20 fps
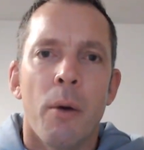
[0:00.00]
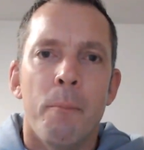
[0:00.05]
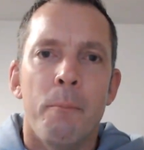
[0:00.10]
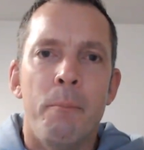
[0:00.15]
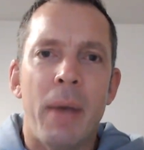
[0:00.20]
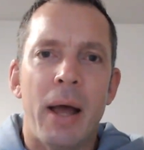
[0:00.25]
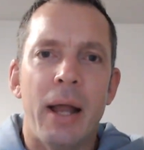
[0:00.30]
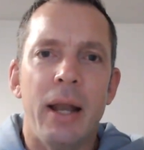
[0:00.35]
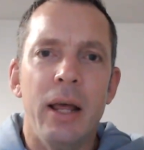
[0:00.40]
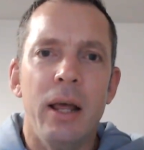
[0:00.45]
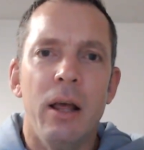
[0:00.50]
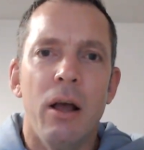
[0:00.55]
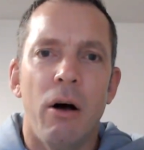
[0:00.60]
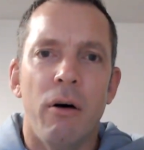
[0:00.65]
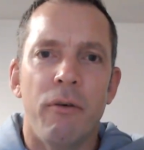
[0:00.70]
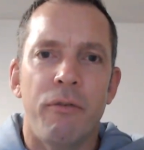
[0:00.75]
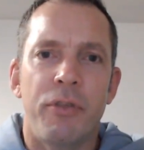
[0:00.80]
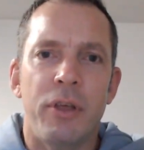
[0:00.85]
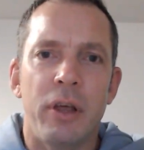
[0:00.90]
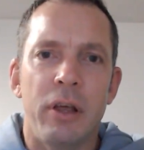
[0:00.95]
Many
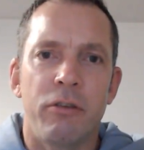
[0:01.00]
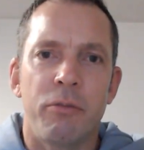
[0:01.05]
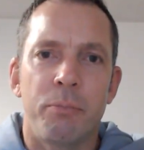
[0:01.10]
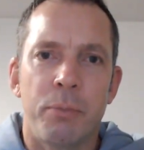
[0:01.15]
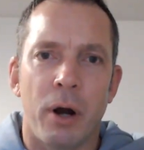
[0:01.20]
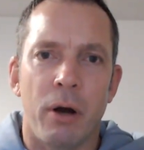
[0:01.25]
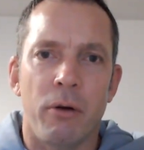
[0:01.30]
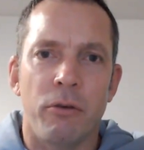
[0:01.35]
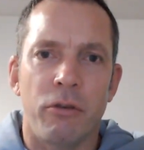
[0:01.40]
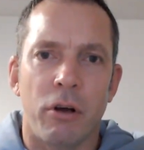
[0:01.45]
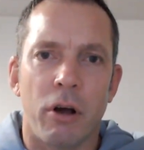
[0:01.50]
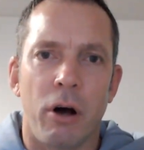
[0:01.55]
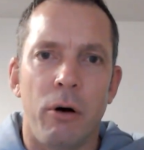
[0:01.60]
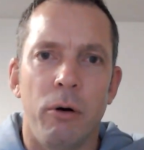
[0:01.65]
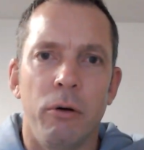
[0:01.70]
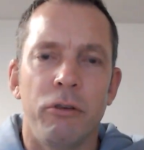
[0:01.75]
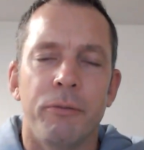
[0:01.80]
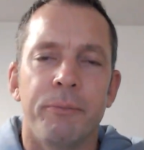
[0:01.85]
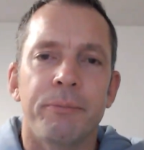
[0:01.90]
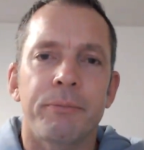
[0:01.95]
of these
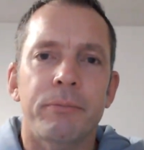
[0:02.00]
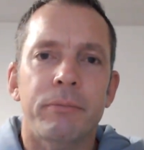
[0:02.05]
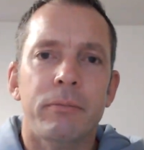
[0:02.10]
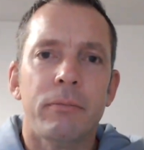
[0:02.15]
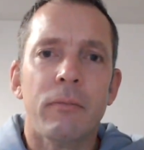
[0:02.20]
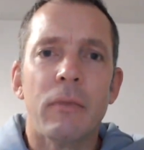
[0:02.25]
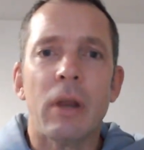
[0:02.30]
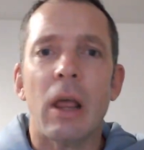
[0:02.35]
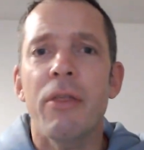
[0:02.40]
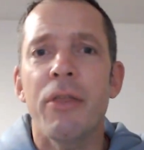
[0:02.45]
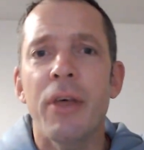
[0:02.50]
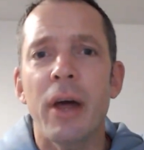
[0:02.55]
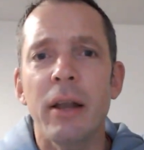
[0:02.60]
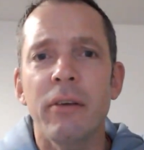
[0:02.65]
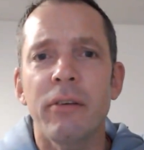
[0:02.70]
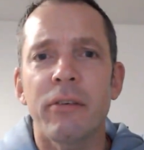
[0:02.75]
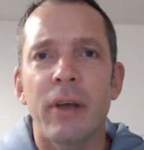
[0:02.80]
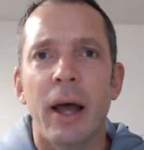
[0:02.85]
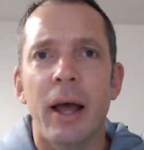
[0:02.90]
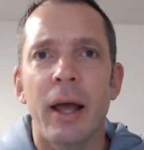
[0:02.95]
protocols
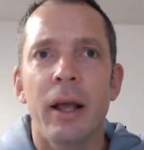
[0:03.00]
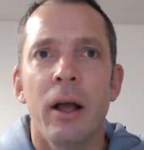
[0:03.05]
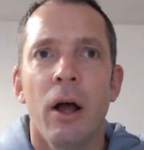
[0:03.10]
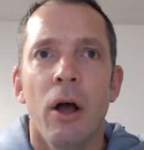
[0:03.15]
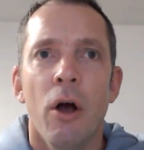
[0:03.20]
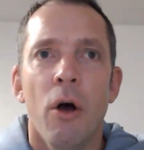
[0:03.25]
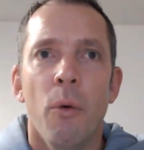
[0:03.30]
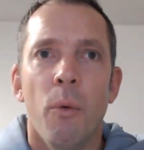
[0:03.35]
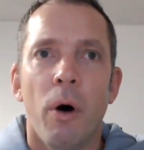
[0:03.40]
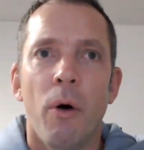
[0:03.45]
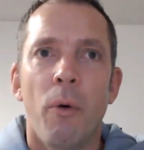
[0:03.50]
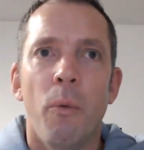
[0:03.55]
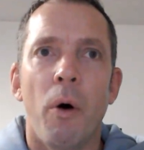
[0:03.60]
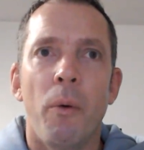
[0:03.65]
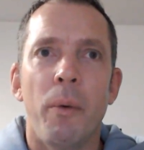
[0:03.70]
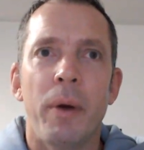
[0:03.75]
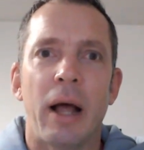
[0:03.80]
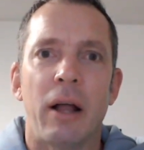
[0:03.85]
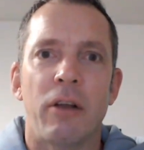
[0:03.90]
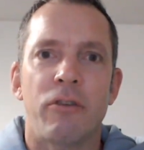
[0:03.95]
then say, well,
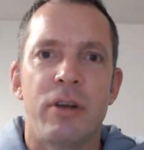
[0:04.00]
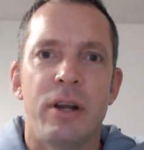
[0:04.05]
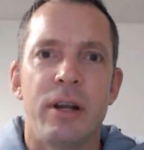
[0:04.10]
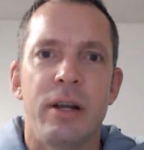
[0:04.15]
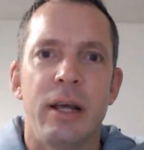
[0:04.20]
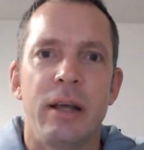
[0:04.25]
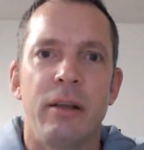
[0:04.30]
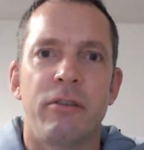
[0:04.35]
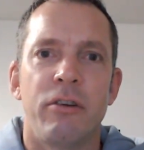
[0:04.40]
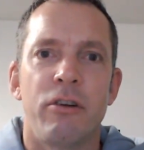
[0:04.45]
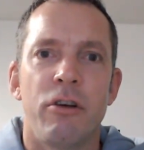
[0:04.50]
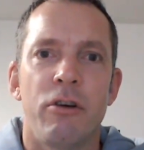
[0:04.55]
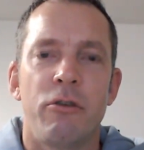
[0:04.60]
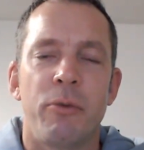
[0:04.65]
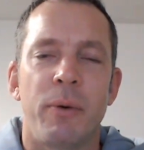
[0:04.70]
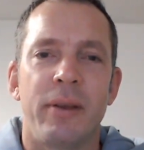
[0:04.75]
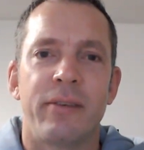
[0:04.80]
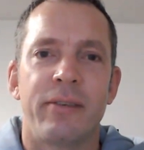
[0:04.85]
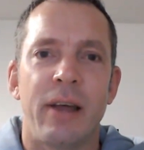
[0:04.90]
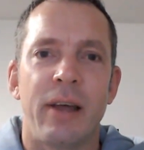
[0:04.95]
what we actually need to do
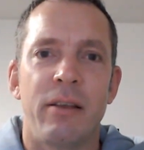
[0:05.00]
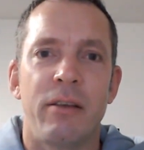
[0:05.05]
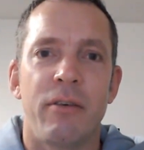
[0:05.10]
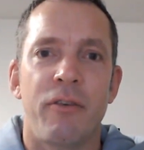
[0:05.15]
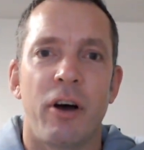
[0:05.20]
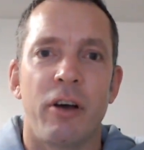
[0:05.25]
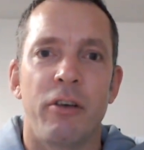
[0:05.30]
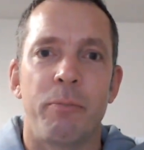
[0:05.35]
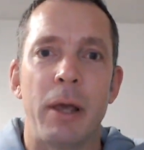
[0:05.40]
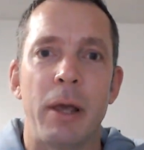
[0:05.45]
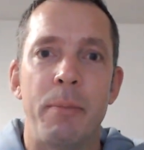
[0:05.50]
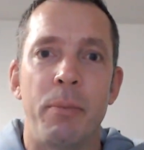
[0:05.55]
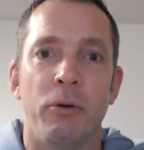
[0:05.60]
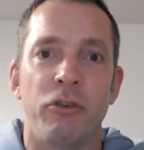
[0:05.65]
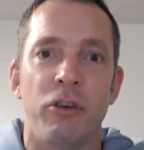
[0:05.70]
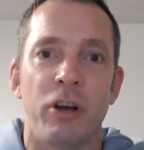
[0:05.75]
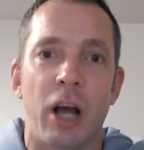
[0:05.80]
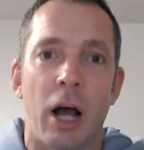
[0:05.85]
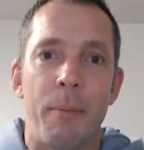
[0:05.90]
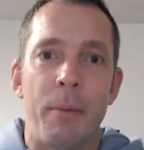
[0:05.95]
to incentivize people
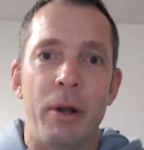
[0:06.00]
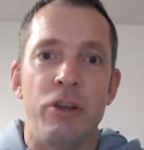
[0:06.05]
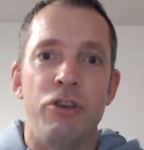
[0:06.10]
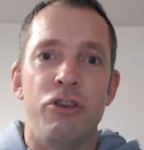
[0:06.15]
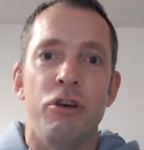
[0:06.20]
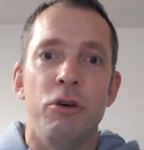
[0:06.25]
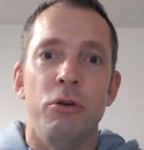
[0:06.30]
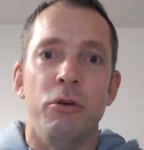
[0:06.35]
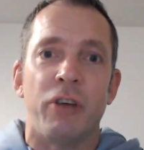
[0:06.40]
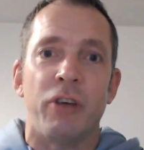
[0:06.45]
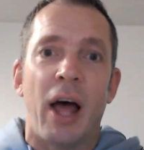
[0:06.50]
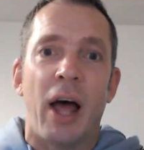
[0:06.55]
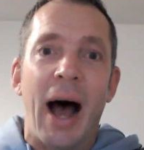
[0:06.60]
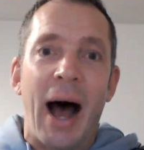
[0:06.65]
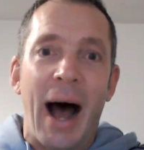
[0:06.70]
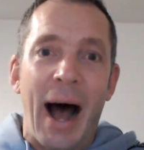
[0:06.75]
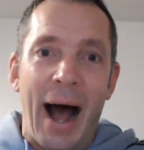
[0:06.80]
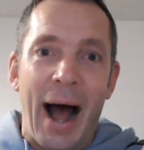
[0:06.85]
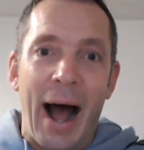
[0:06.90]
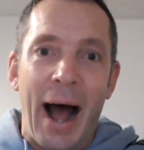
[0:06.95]
to come and use
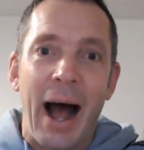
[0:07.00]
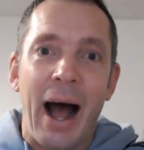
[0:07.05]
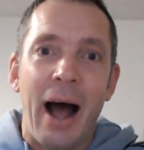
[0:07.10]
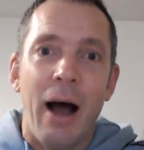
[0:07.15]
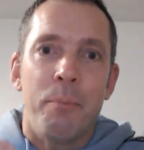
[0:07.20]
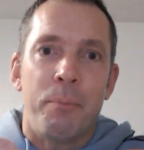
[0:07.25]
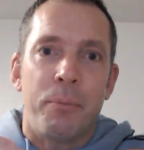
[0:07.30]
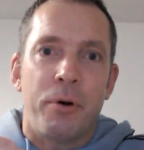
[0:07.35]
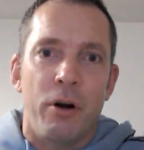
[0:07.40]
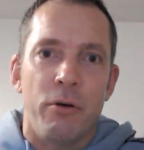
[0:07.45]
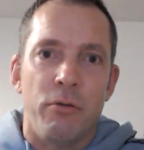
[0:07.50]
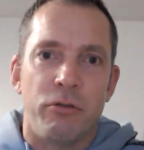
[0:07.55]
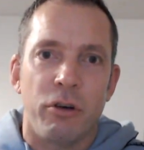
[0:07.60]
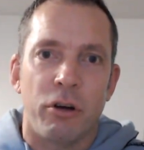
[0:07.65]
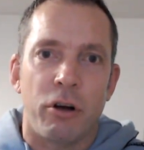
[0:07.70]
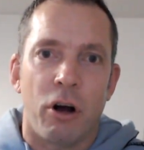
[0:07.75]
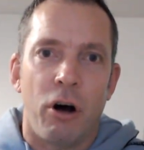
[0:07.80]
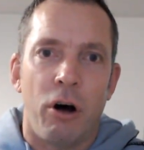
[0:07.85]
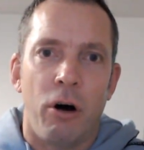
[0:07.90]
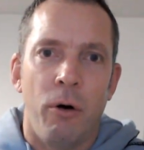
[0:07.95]
our
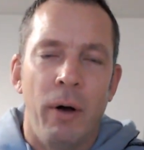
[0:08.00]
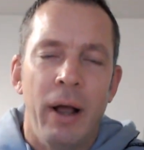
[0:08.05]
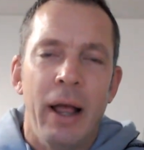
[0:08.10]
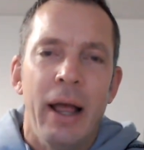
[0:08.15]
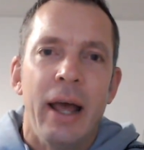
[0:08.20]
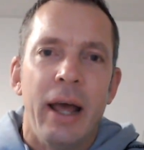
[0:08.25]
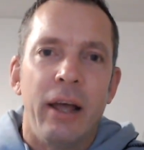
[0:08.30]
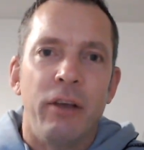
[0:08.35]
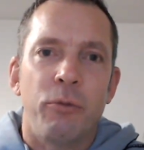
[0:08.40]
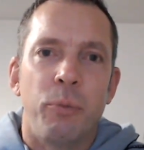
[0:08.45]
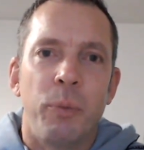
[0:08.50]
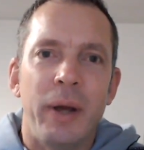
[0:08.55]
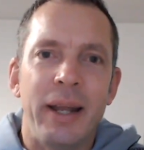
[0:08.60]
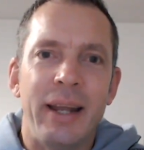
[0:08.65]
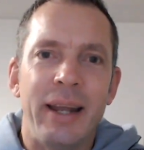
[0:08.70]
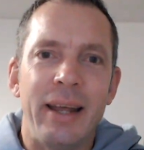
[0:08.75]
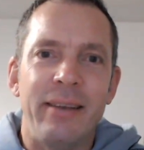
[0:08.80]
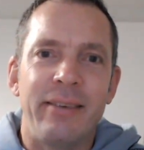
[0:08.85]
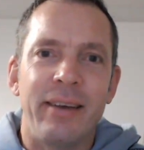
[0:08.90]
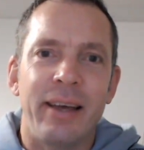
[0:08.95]
protocol is we
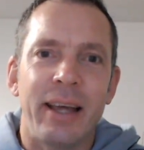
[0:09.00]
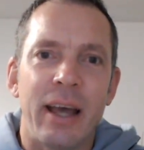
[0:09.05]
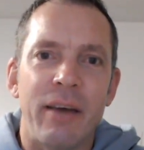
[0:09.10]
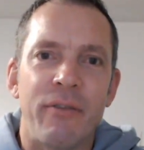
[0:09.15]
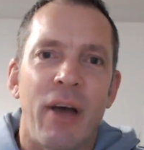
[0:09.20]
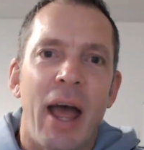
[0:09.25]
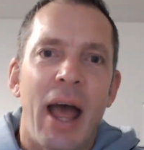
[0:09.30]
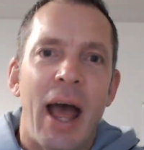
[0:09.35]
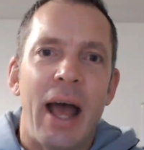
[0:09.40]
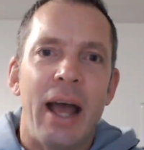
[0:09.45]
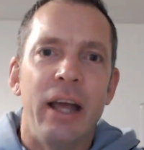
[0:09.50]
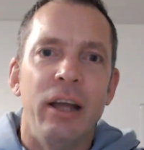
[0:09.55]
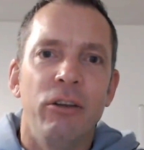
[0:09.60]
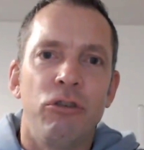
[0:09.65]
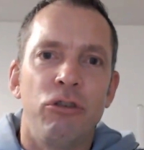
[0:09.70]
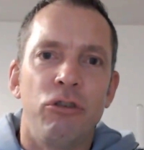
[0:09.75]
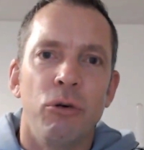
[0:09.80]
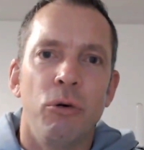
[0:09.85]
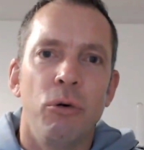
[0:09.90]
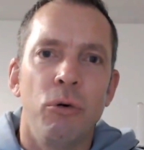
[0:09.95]
need to give a
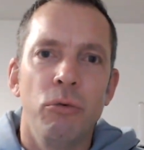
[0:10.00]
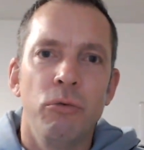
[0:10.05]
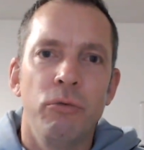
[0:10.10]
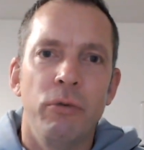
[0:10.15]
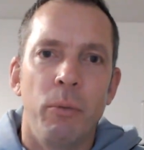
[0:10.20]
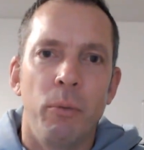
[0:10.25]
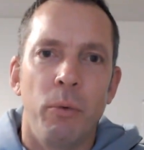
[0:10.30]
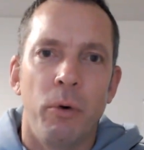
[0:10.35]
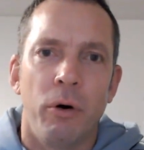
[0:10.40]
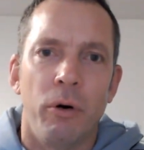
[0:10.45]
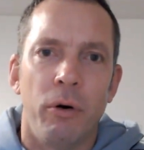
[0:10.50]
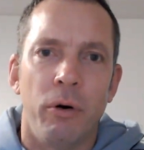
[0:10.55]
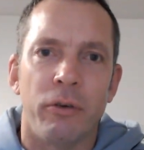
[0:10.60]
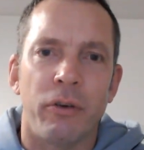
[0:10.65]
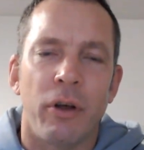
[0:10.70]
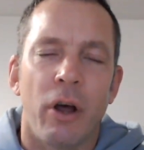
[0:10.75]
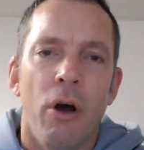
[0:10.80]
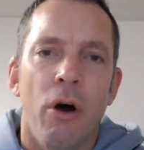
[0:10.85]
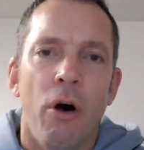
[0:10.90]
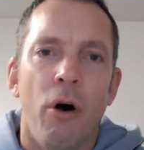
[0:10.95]
dual
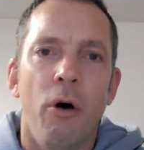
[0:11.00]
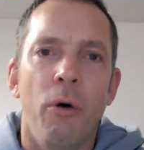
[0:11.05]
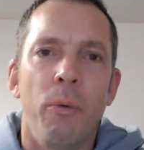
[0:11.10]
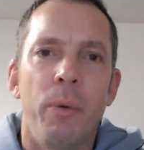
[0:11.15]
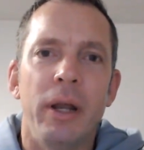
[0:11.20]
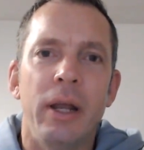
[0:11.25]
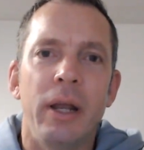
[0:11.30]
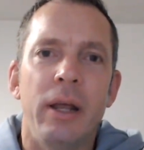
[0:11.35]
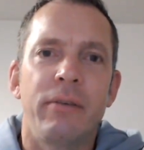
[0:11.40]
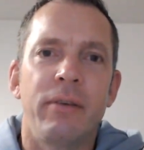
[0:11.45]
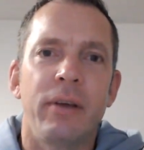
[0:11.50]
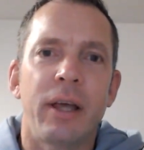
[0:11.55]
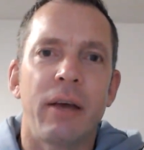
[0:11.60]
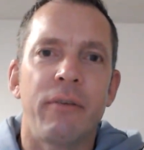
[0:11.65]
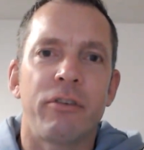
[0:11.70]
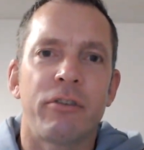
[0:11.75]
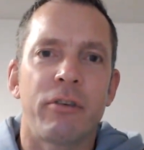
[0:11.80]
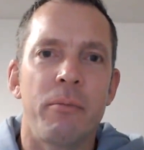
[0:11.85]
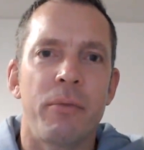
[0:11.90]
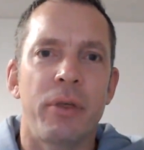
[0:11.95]
reward, or we need to
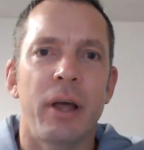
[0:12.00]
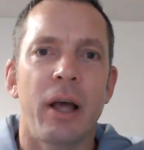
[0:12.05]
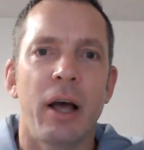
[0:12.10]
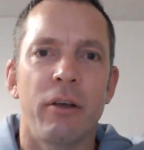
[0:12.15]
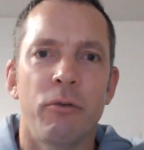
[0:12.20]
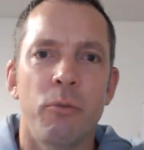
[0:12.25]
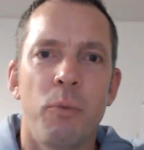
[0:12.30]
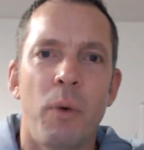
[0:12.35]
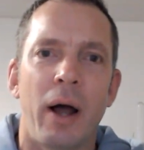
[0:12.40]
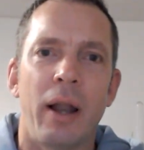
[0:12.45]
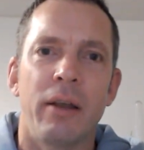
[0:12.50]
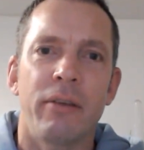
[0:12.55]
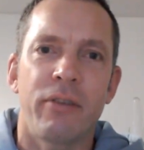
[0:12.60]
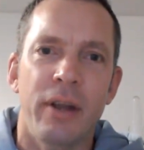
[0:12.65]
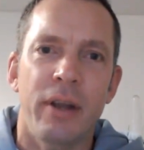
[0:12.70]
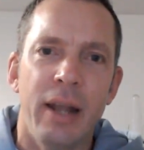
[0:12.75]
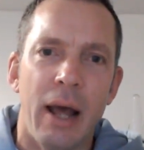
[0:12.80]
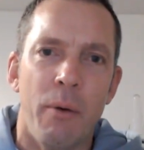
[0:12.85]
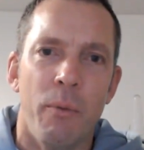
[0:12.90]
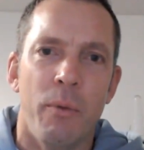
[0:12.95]
give something as well as
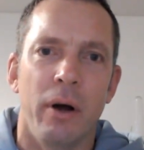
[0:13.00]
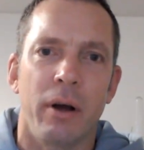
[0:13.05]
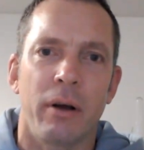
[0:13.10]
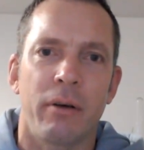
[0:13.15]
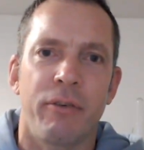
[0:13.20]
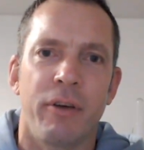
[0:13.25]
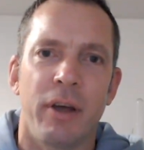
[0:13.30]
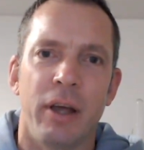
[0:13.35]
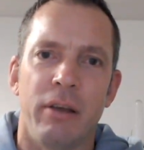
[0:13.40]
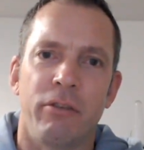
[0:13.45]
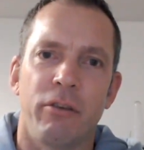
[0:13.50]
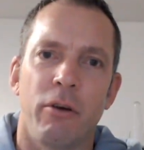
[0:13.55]
the network fee.